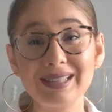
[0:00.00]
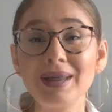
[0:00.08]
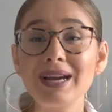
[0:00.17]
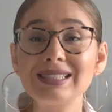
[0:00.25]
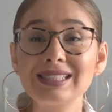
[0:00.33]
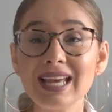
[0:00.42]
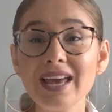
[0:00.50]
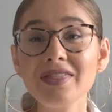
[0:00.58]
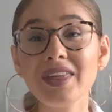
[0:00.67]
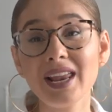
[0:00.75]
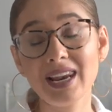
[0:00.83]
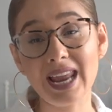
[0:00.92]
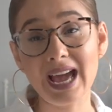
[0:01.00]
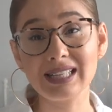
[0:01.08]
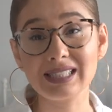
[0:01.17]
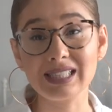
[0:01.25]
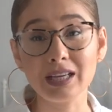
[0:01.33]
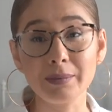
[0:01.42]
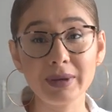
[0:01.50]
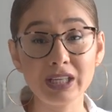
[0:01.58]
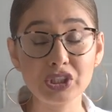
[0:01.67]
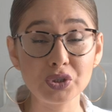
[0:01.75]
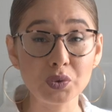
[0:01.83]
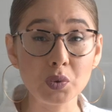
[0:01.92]
And my 10th and last tip
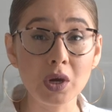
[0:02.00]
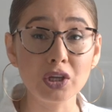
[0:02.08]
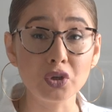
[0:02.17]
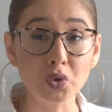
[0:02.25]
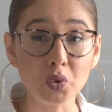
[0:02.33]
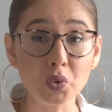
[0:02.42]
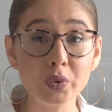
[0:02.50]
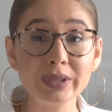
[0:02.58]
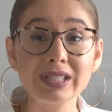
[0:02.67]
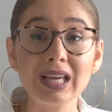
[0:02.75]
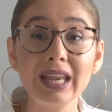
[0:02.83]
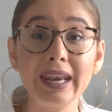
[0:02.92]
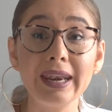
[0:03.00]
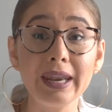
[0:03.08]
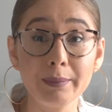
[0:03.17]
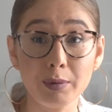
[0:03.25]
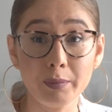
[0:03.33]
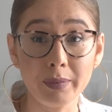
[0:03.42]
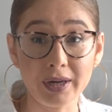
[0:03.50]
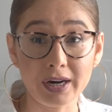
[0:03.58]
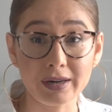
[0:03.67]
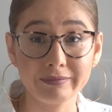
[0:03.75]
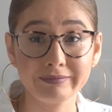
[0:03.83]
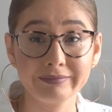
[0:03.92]
is to use nipple
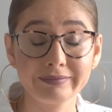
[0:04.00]
butter.